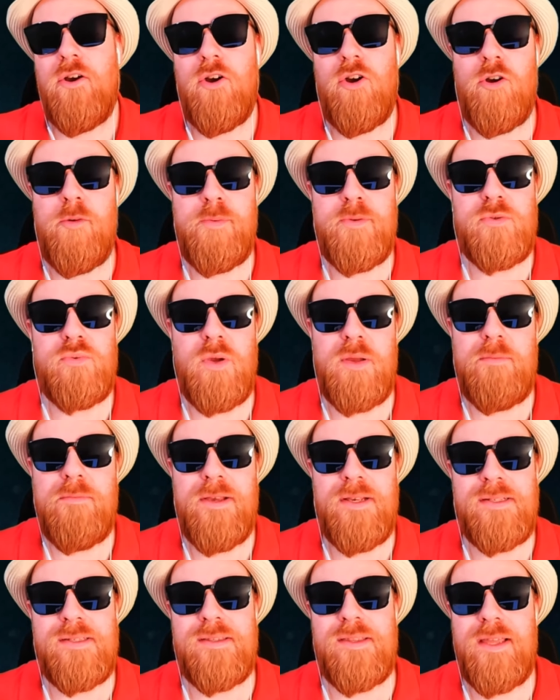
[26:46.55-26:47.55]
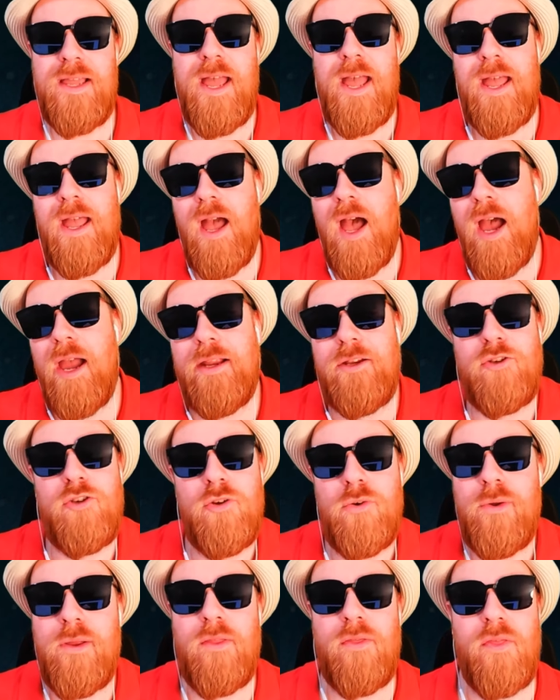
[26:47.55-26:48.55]
oops, we missed the AI
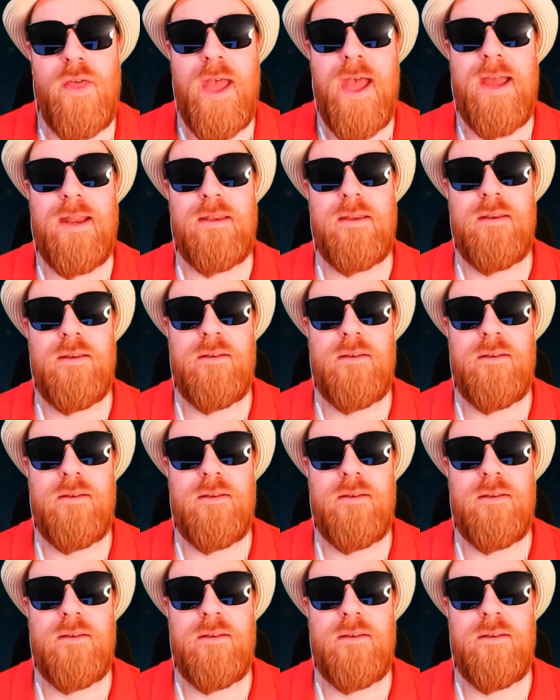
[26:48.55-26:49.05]
doing that.